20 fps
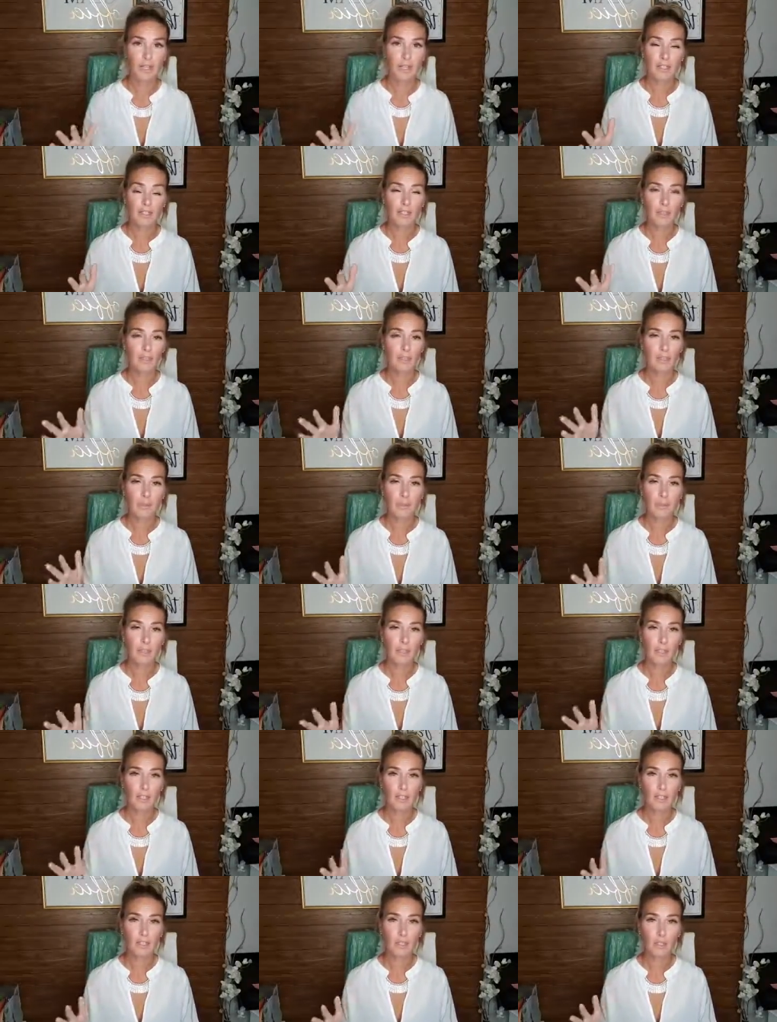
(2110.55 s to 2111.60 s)
That's not something
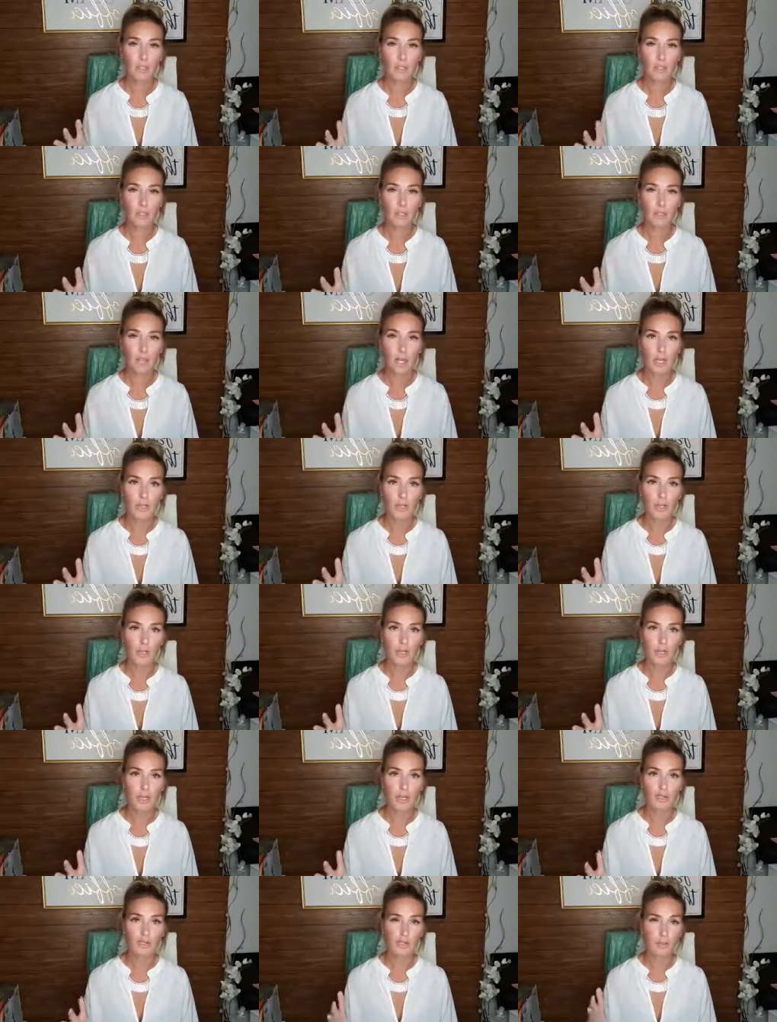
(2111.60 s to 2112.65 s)
that's used a lot,
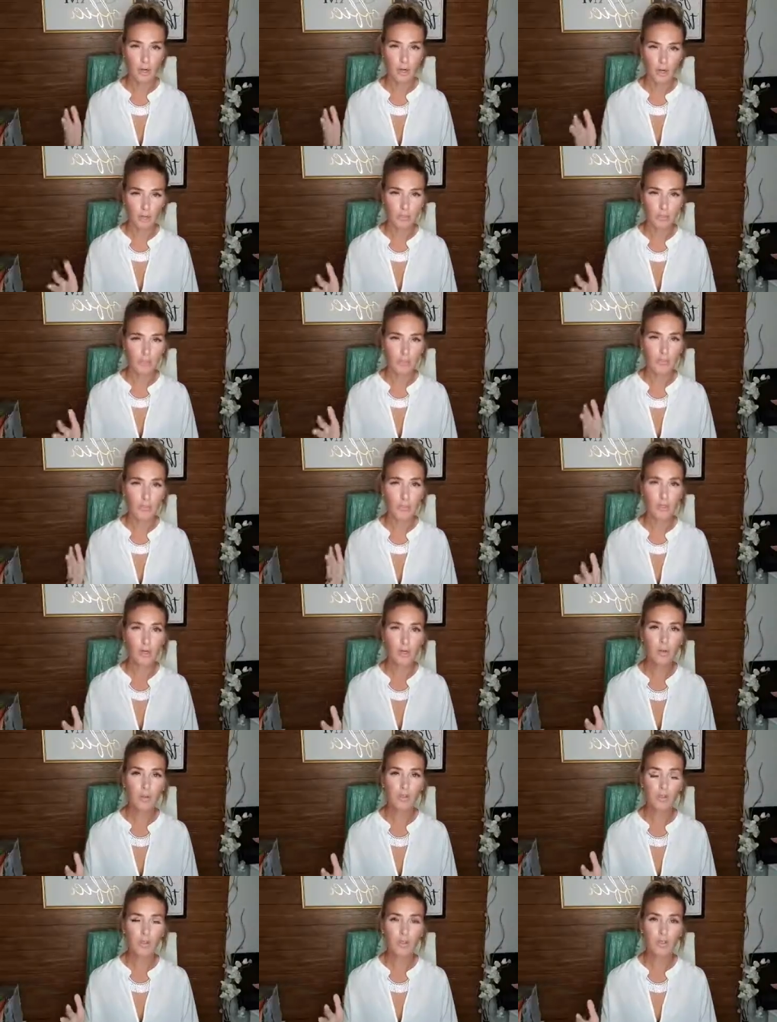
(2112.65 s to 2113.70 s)
right? So let me know
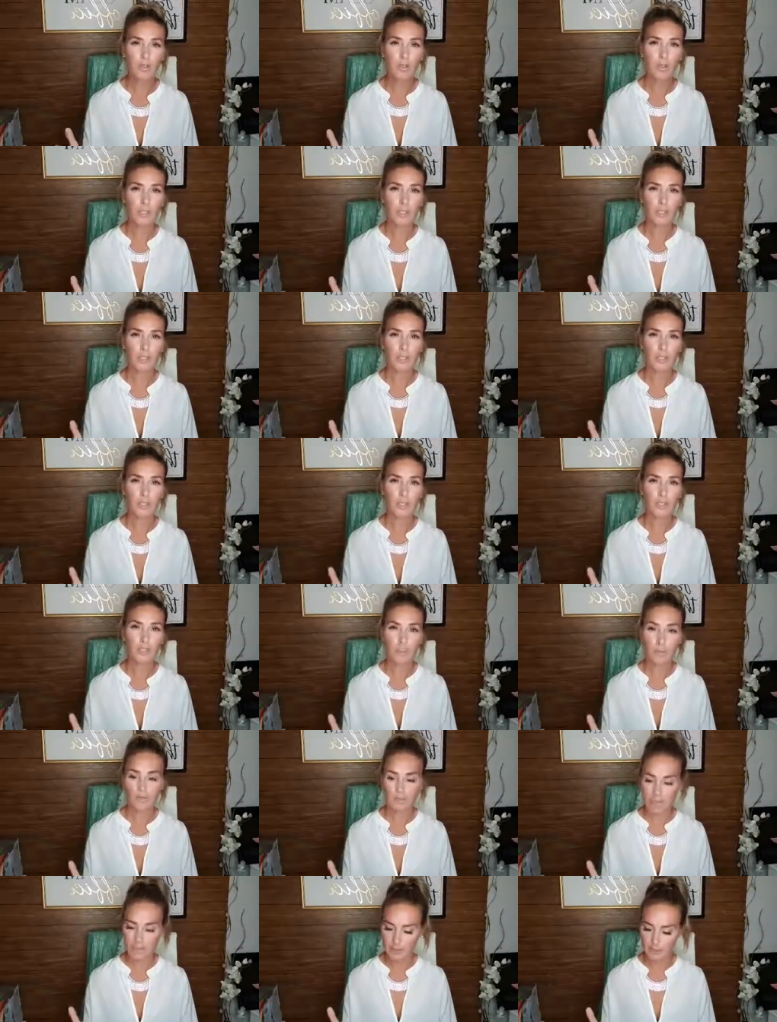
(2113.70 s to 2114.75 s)
if this is making sense, you
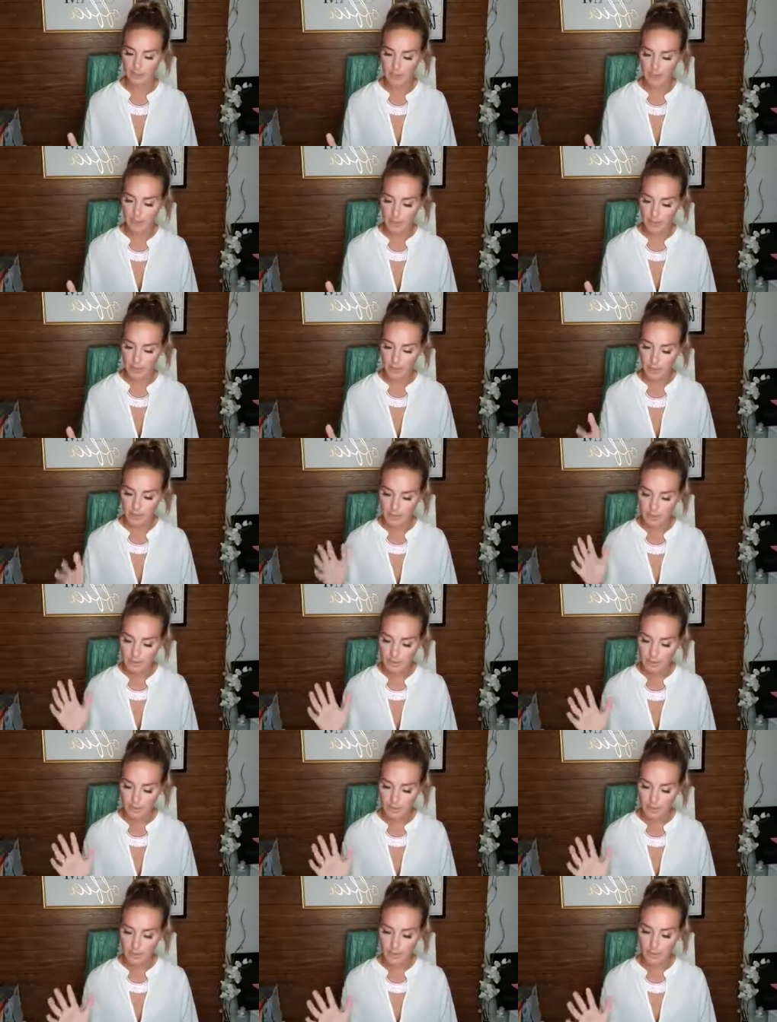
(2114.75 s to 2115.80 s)
guys. Give me
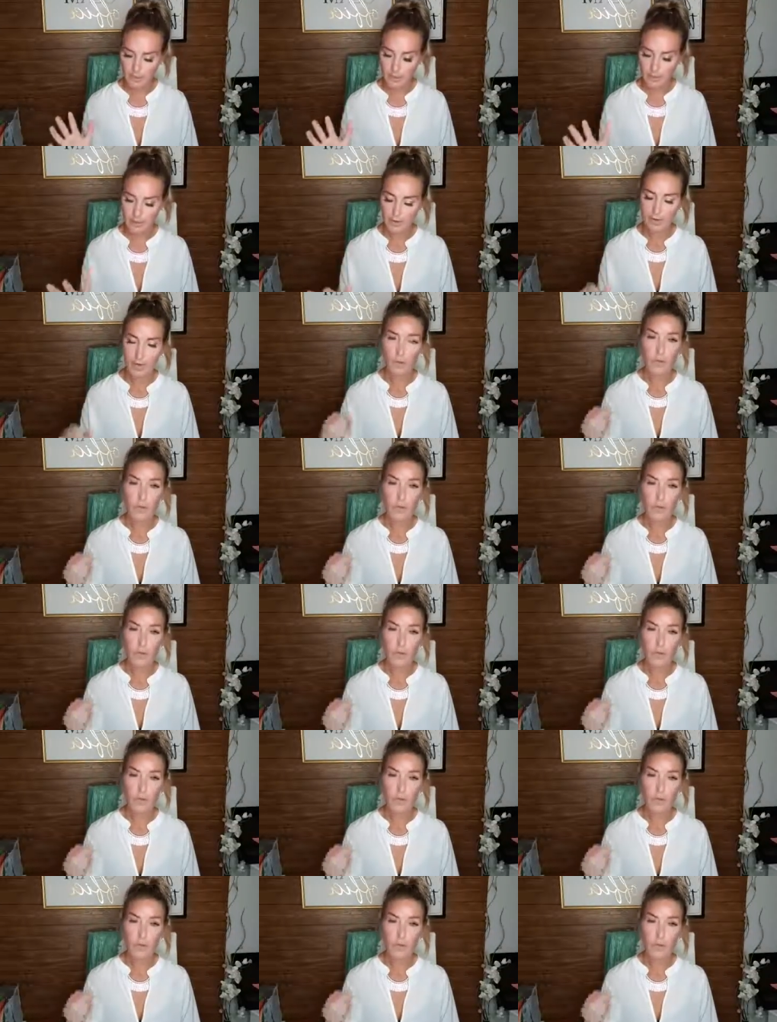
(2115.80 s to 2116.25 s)
some